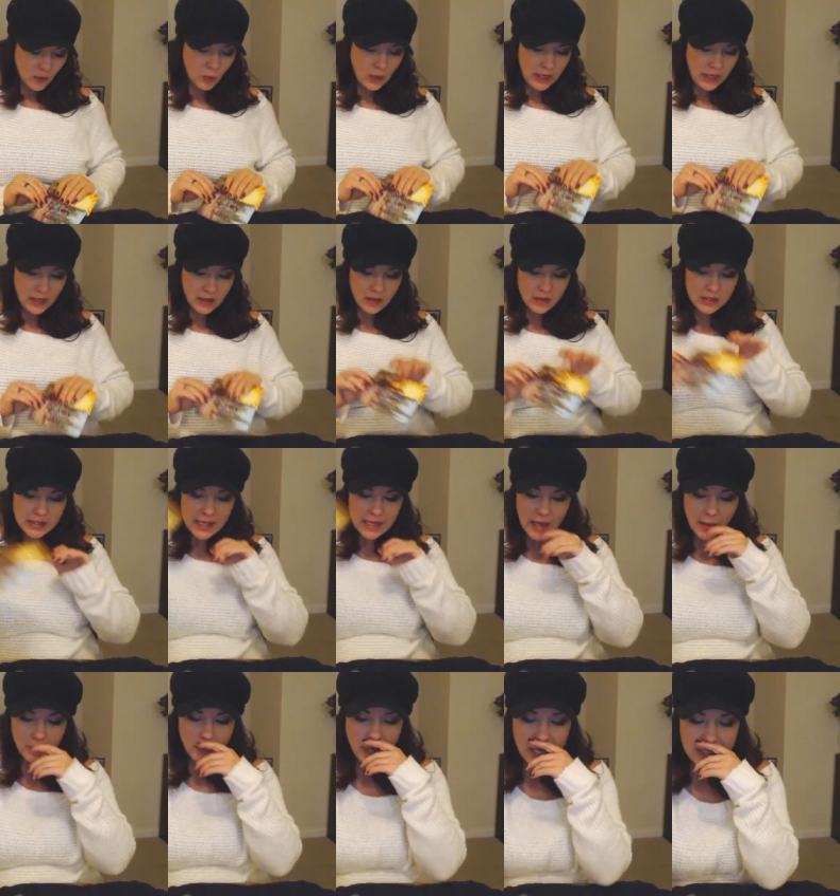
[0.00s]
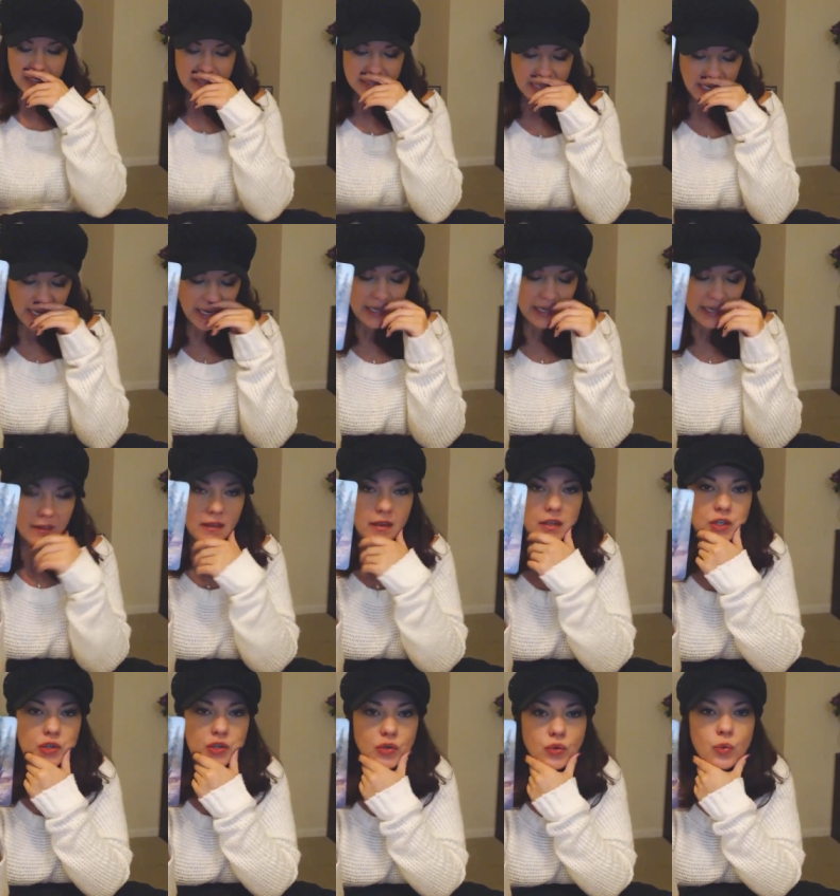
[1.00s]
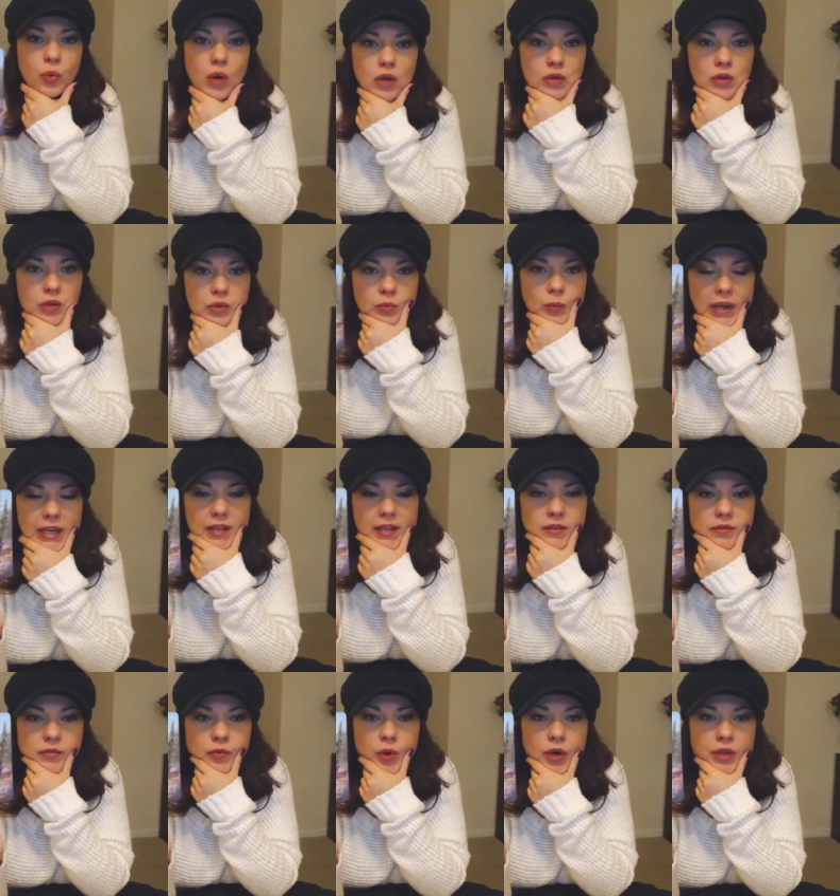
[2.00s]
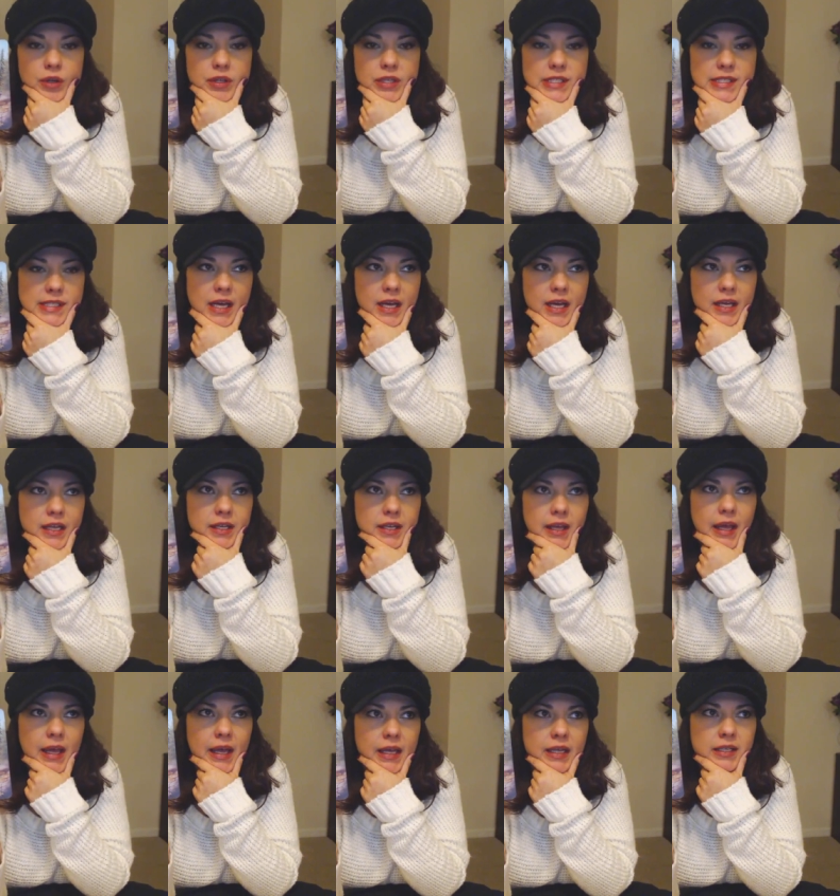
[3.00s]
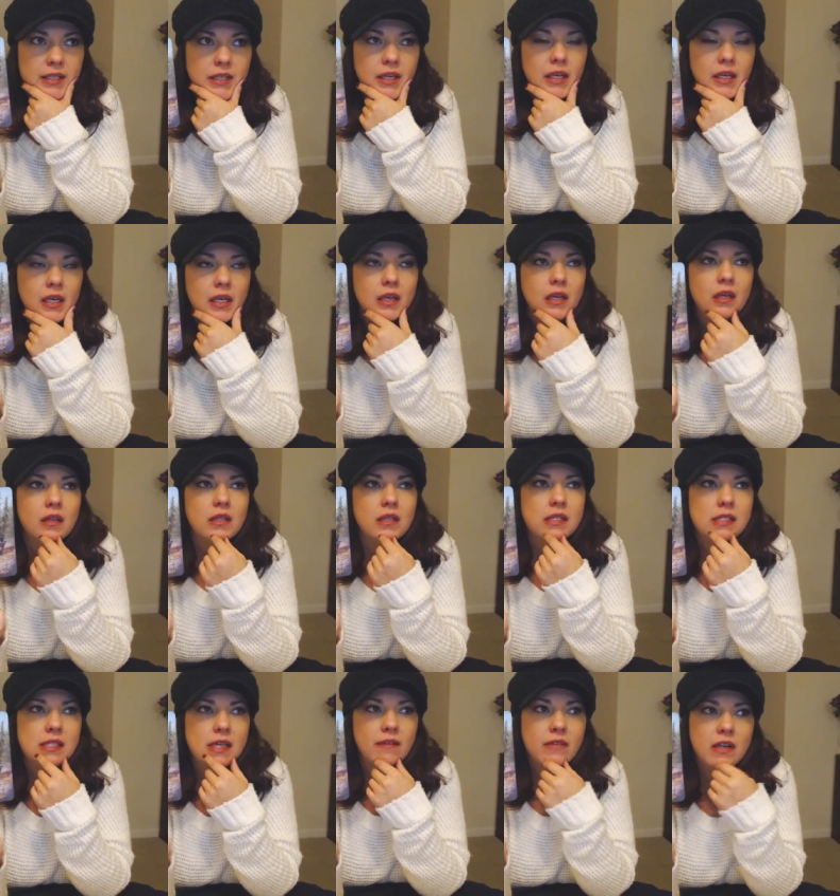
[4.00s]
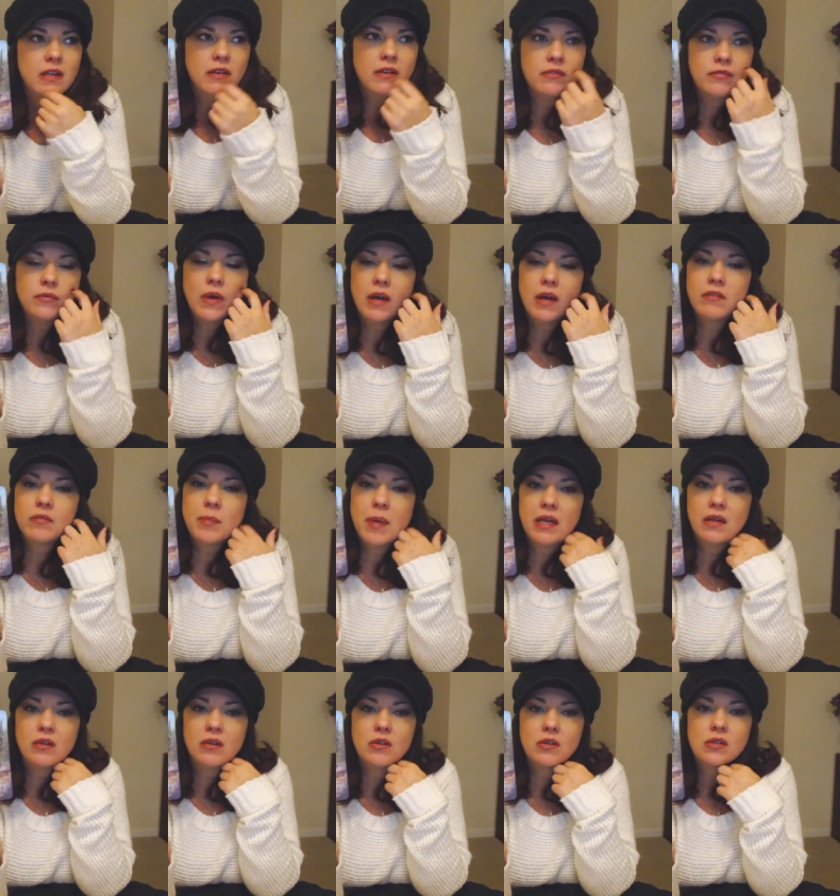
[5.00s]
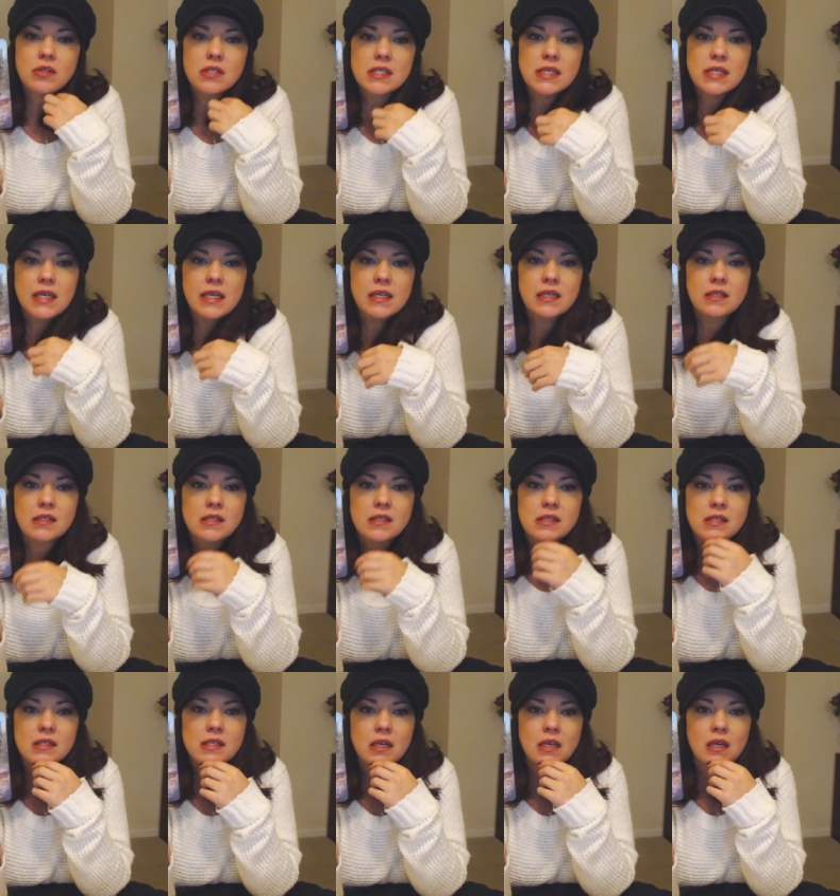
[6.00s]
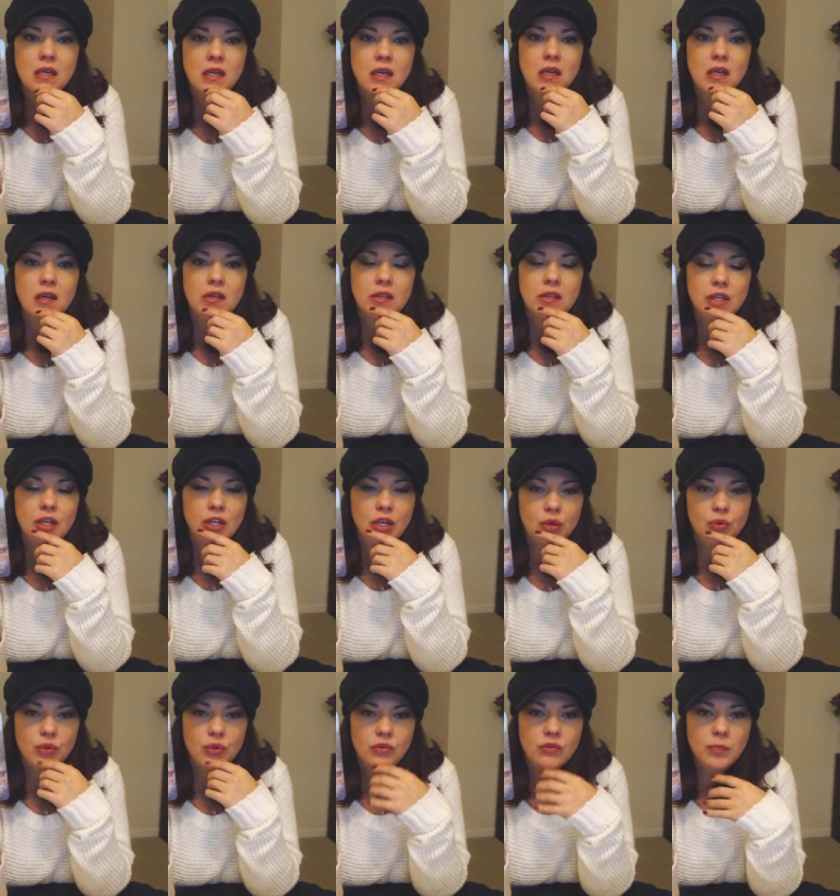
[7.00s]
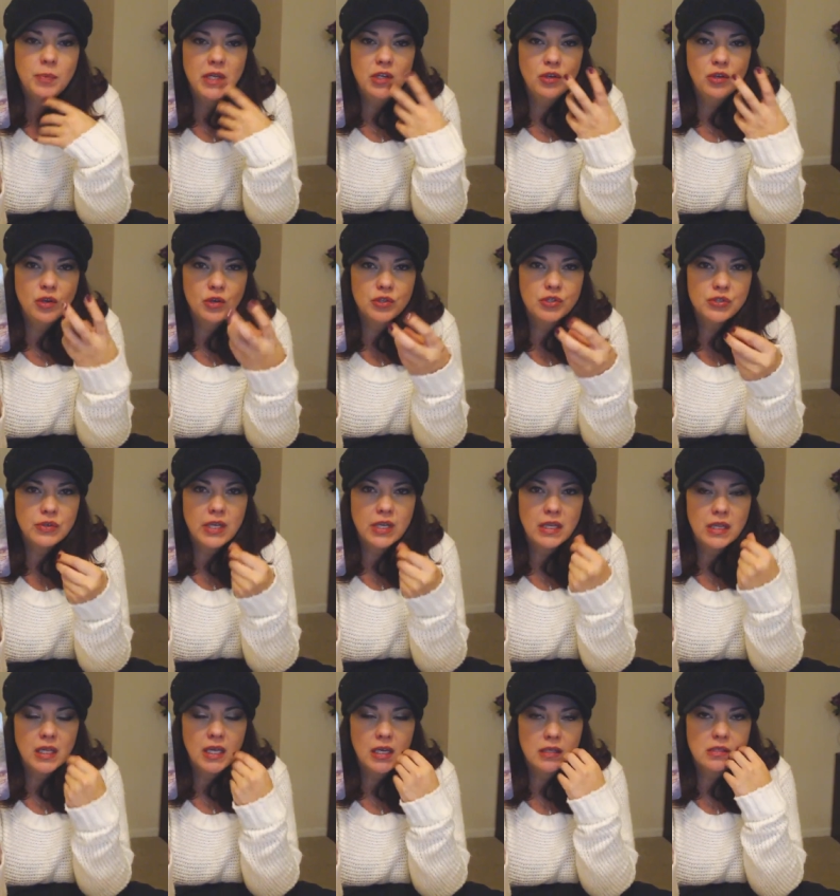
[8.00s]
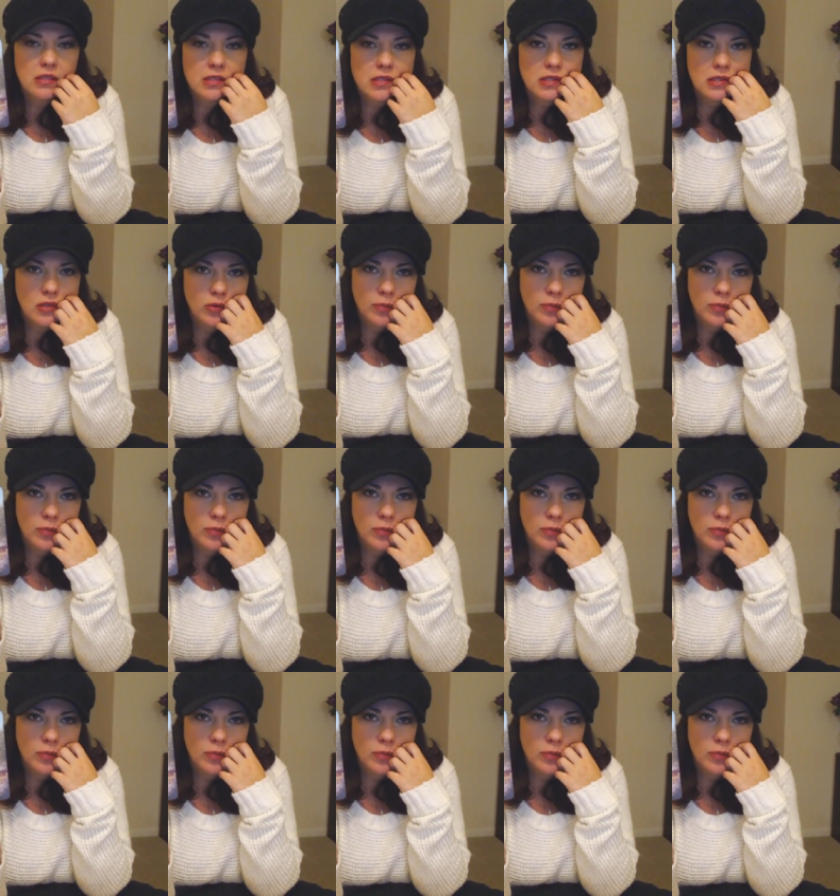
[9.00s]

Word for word: where's that bright day that you are waiting for, the sun and the Seven of, of Pentacles is, you know, you've been nurturing this.